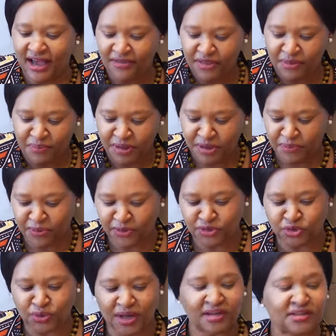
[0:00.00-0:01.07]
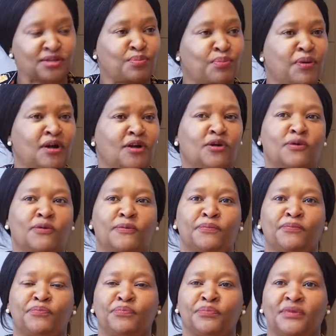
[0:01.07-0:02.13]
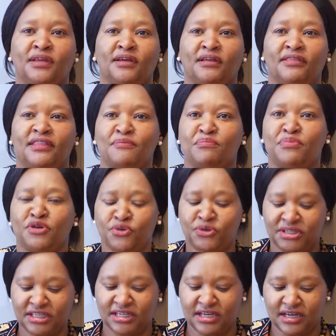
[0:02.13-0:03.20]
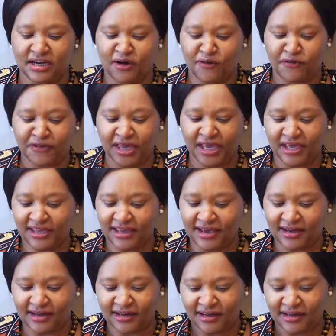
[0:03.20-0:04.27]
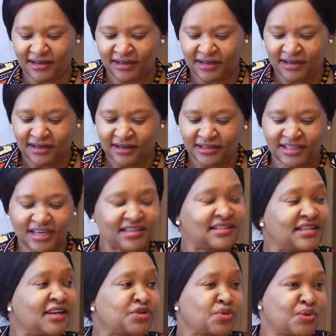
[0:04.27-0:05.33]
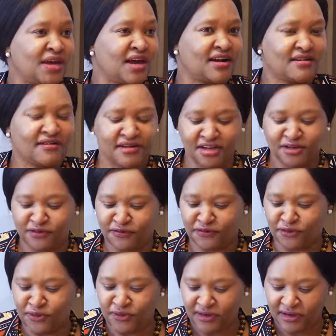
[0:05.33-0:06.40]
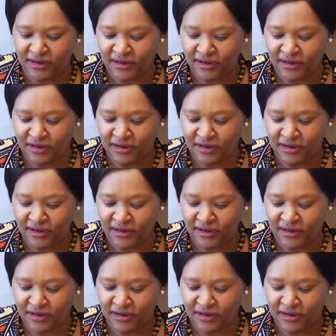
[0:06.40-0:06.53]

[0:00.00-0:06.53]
other people to explore the beauty of Kenya, just as we are grateful